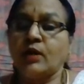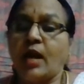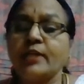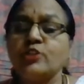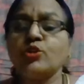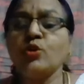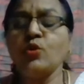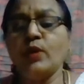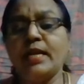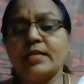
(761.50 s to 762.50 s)

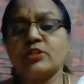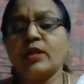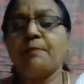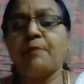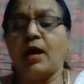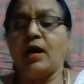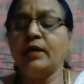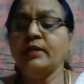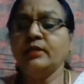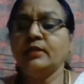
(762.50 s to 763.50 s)
hydroelectric
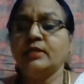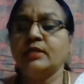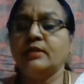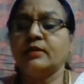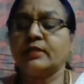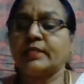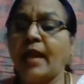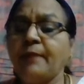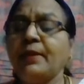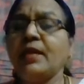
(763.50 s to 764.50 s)
power
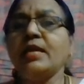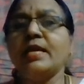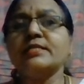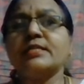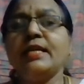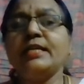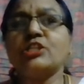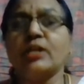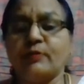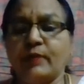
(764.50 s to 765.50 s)
can be easily
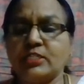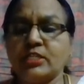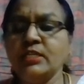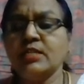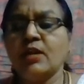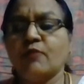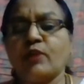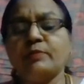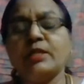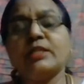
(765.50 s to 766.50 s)
generated
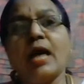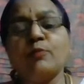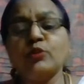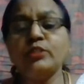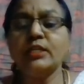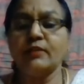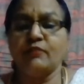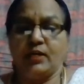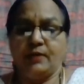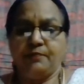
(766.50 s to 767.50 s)
from the Damodar
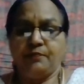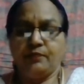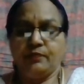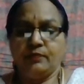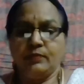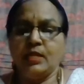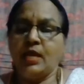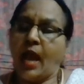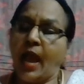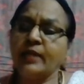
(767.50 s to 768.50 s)
River,
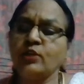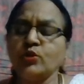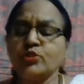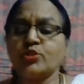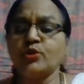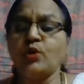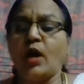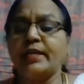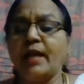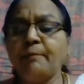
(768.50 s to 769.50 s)
and also
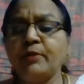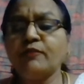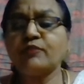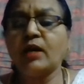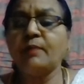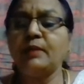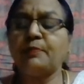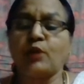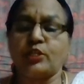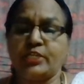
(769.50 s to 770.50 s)
a number of thermal
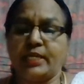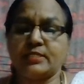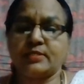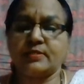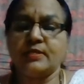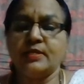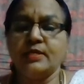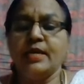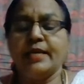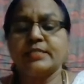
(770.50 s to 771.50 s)
projects
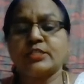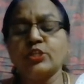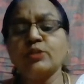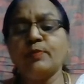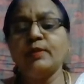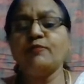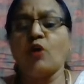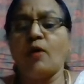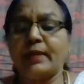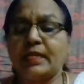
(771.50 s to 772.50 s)
is suitable
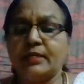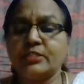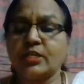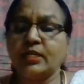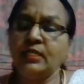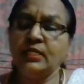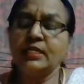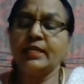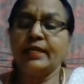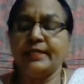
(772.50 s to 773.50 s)
for metallurgical
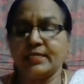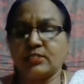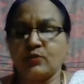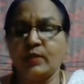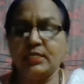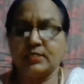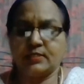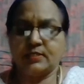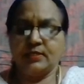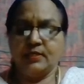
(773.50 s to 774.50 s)

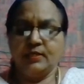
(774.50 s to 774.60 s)
industries.